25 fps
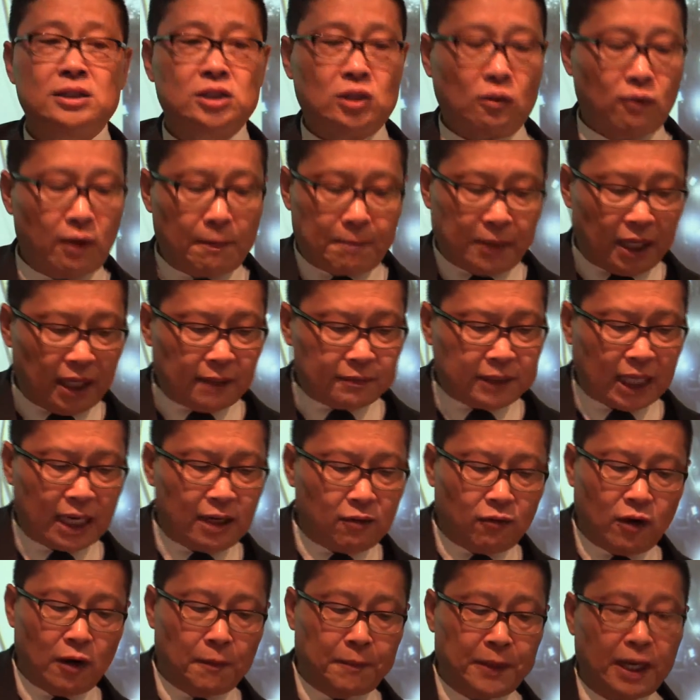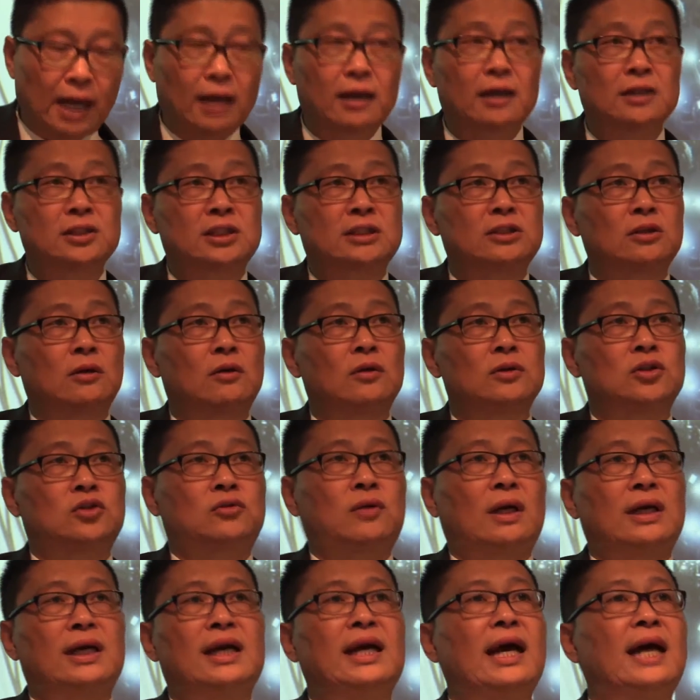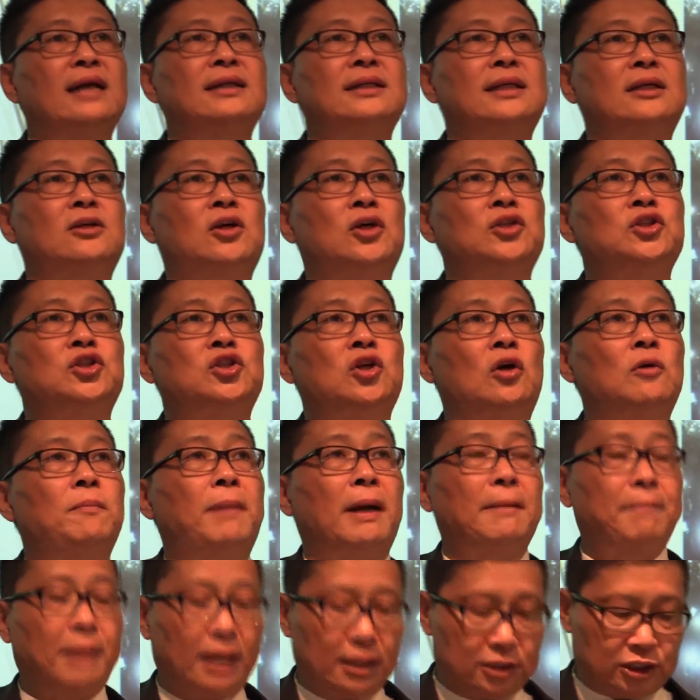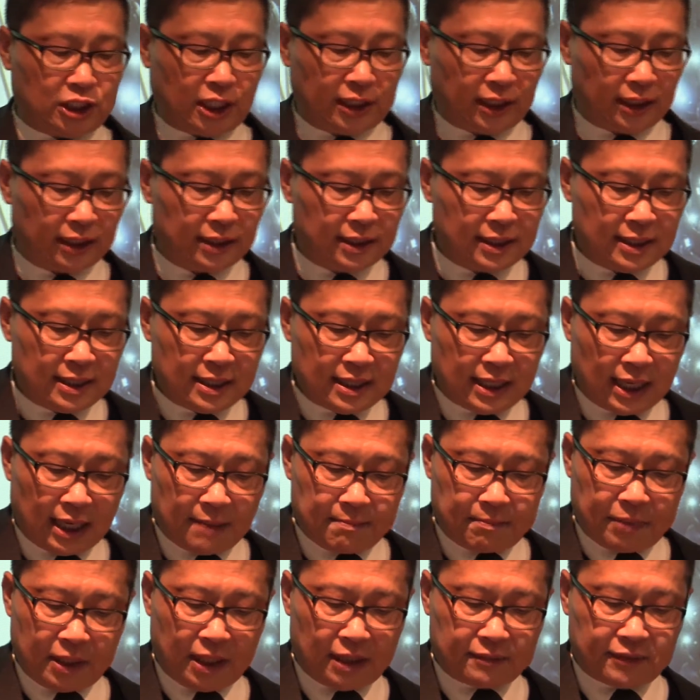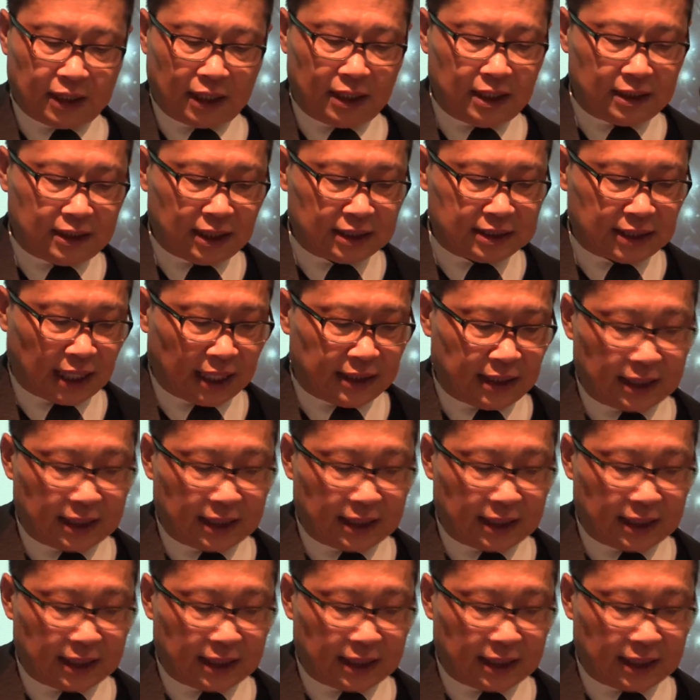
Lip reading: So we believe that it will be strictly under control by Beijing and believe that it is